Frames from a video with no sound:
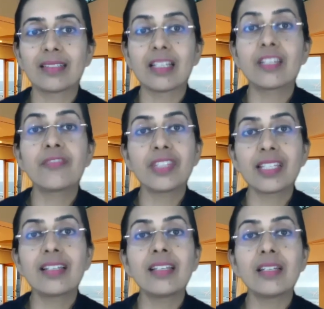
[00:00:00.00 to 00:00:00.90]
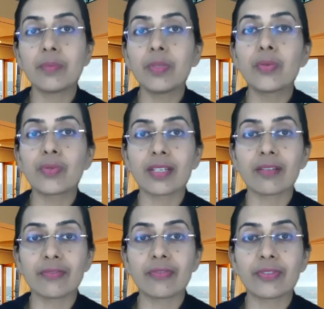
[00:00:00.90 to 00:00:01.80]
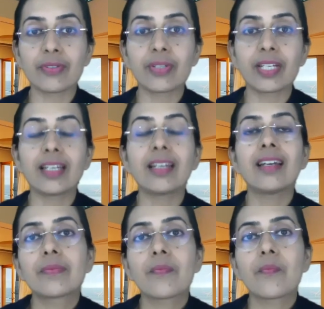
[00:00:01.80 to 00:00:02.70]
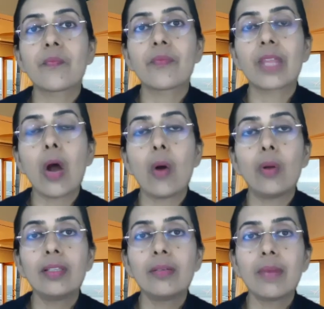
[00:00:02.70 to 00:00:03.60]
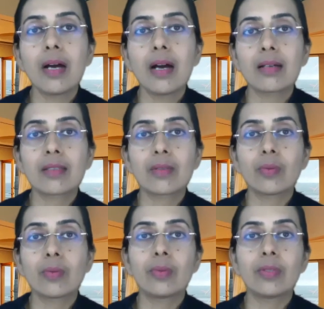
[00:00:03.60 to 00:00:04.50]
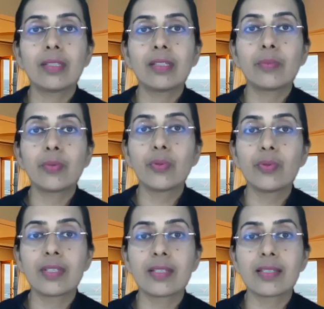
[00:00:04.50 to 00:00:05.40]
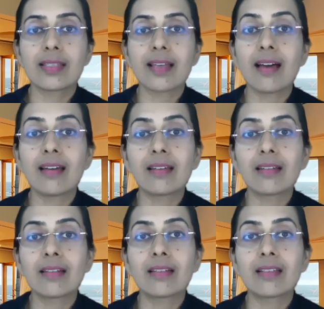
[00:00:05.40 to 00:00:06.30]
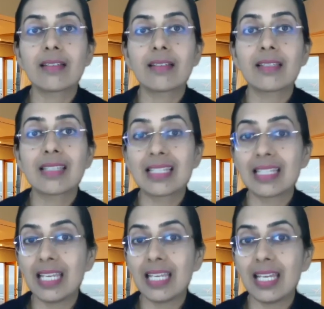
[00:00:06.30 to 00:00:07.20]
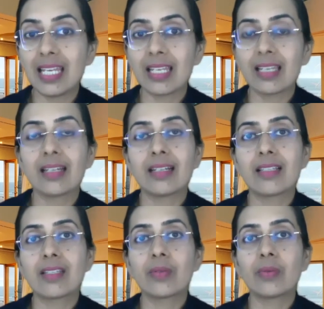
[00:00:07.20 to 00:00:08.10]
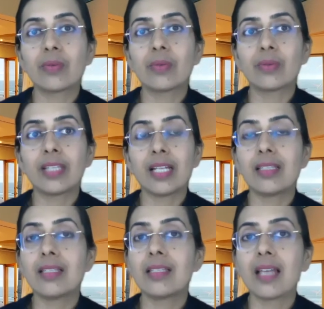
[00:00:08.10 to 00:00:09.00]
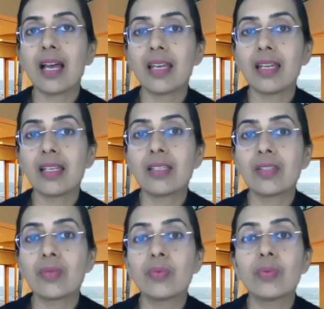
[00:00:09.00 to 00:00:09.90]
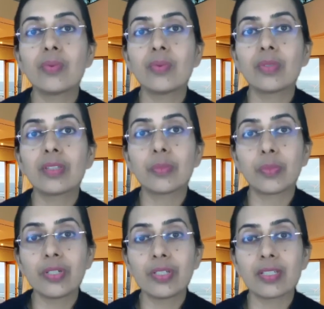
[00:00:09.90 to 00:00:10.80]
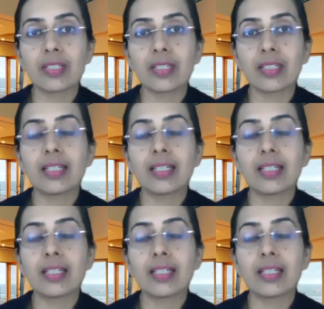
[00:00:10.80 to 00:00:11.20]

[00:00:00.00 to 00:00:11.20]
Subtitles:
physically abusive, okay? All the marks, all the bruises are seen. So that's a sign to the person